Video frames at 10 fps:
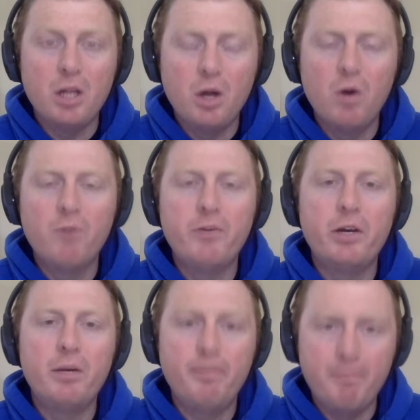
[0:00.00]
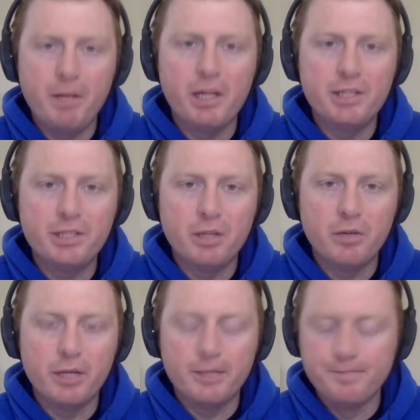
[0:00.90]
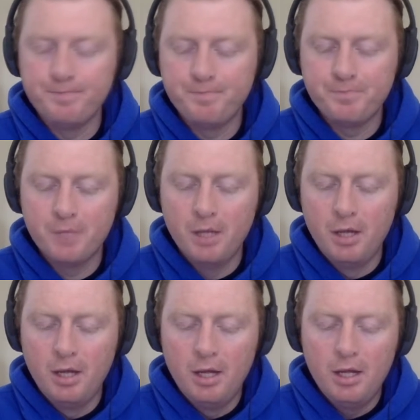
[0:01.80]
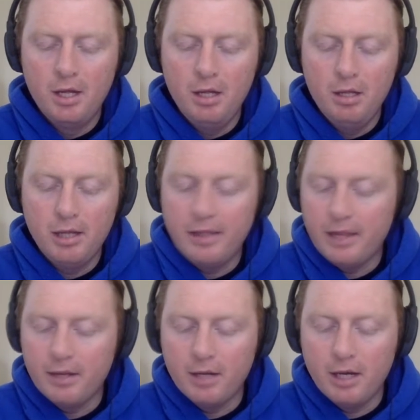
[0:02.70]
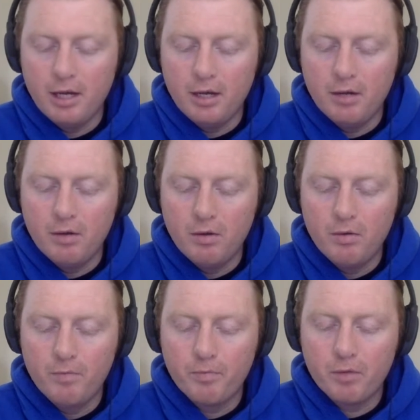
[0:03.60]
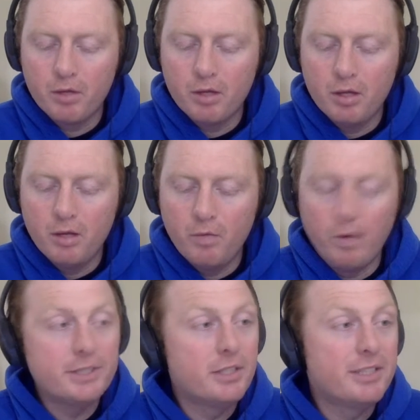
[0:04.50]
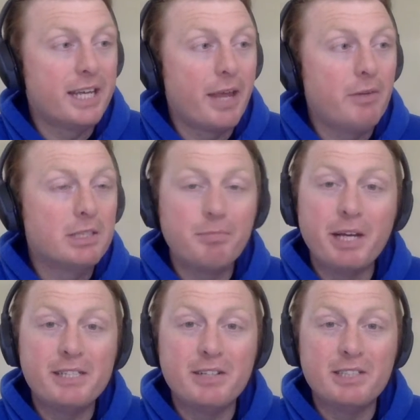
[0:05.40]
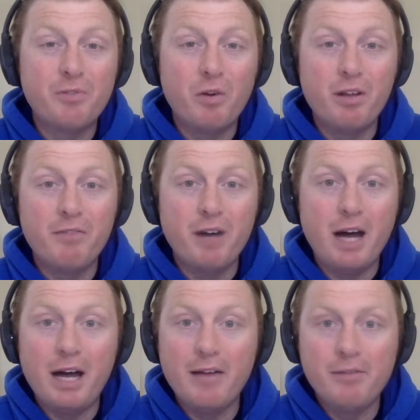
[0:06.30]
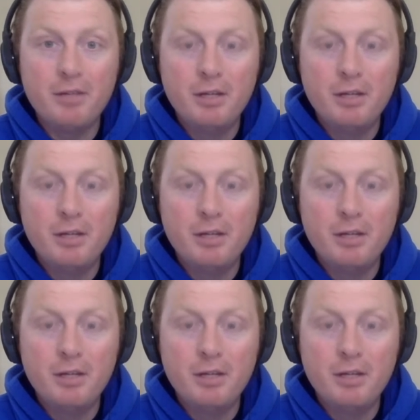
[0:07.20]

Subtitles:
over Minnesota. I think Russell's saying he wants to play till he's 45.